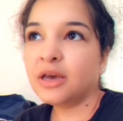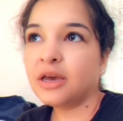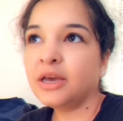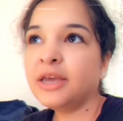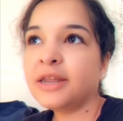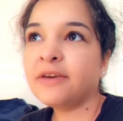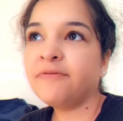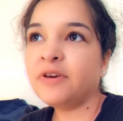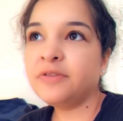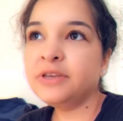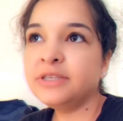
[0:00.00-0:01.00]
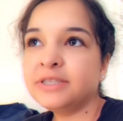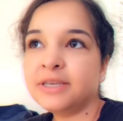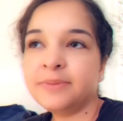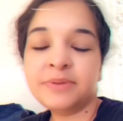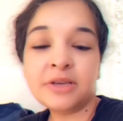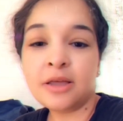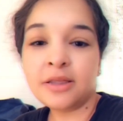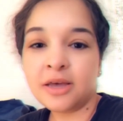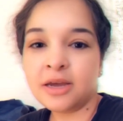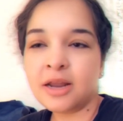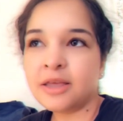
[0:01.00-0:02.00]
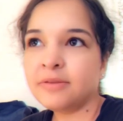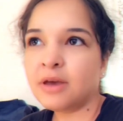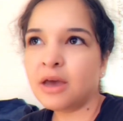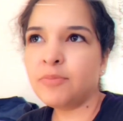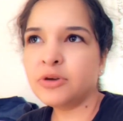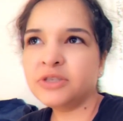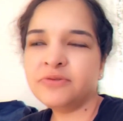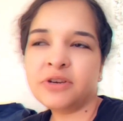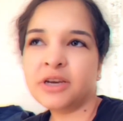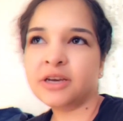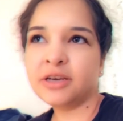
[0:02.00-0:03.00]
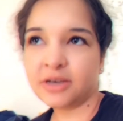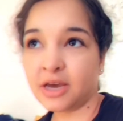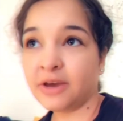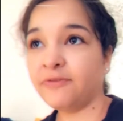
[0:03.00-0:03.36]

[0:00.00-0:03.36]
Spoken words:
Again, I found these tips online. Most of it I